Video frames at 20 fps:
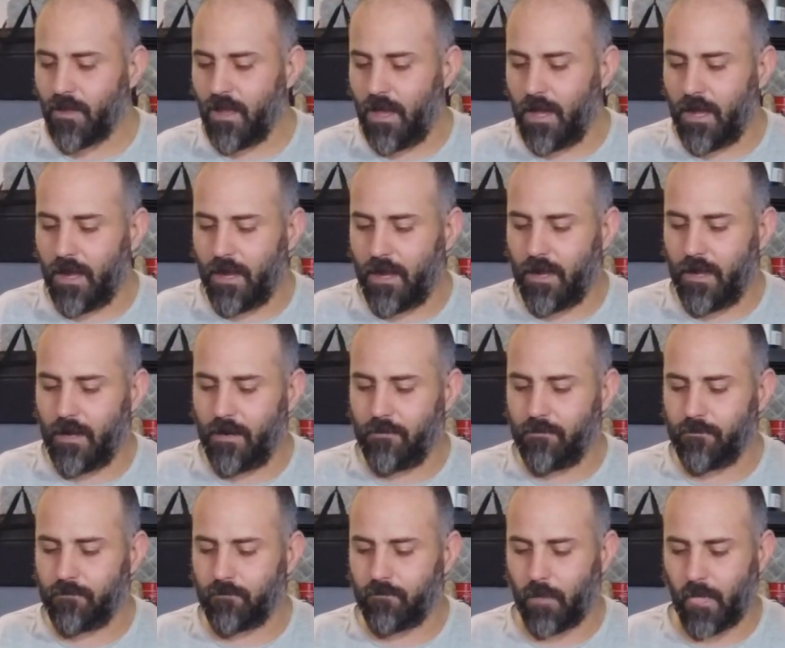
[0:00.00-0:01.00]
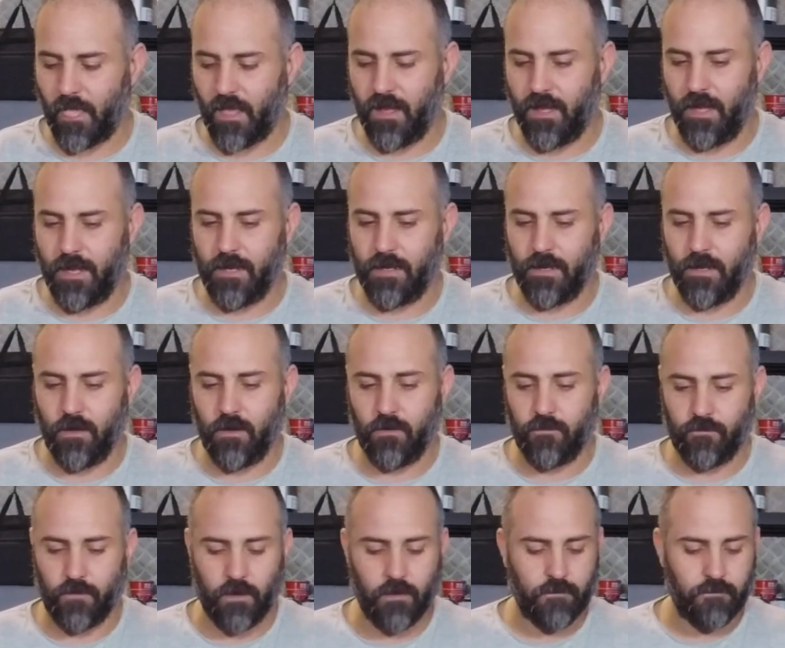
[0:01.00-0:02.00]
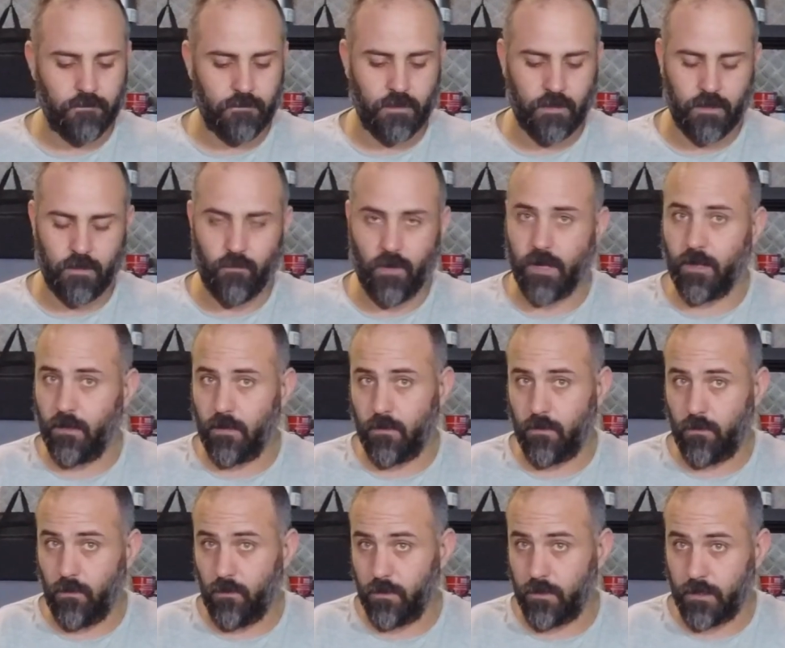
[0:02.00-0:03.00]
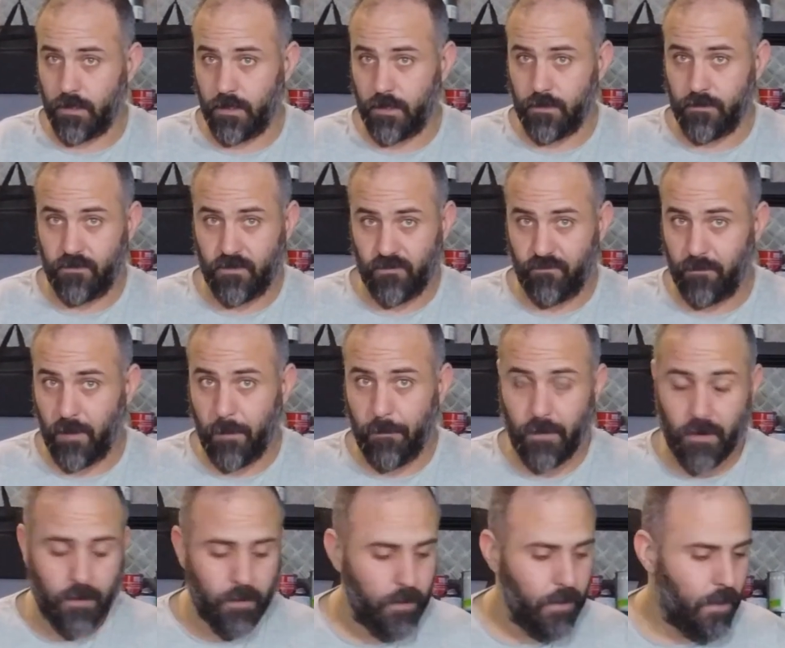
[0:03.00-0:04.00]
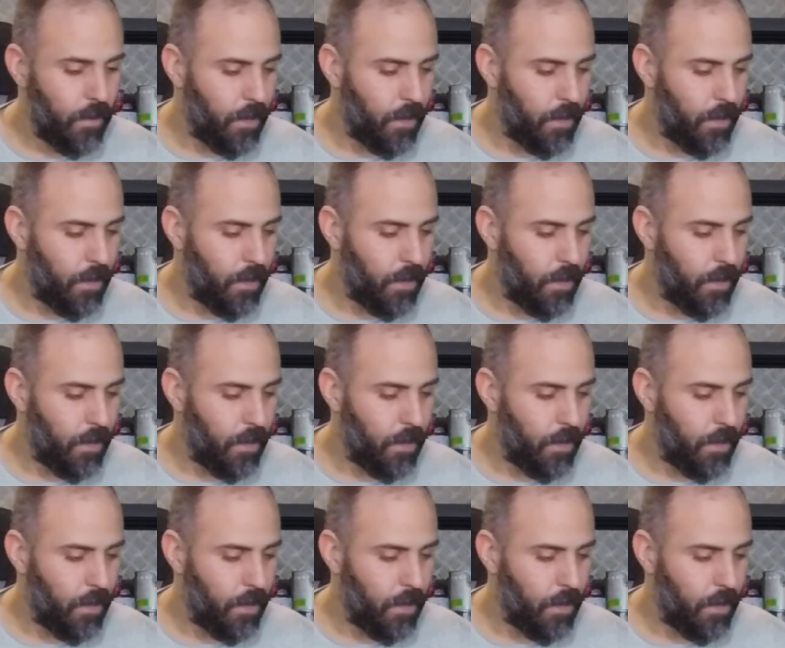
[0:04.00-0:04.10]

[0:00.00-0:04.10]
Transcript: um, and of, of uh, regular old uh, stiff paper.